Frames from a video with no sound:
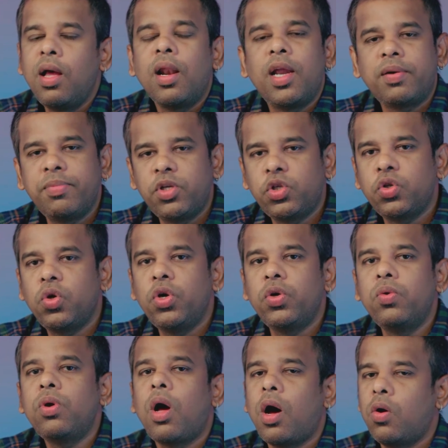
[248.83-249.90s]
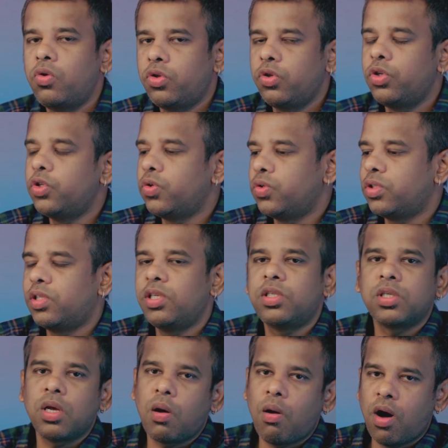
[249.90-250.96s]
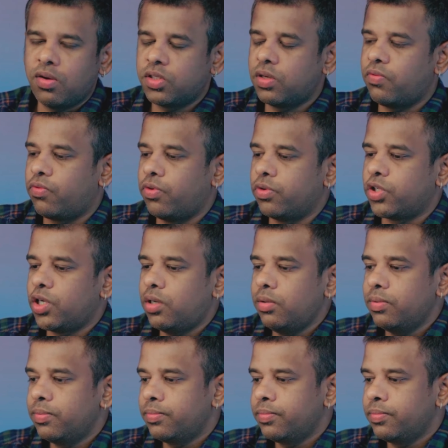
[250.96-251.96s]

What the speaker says: Let me show you how to use this awesome feature.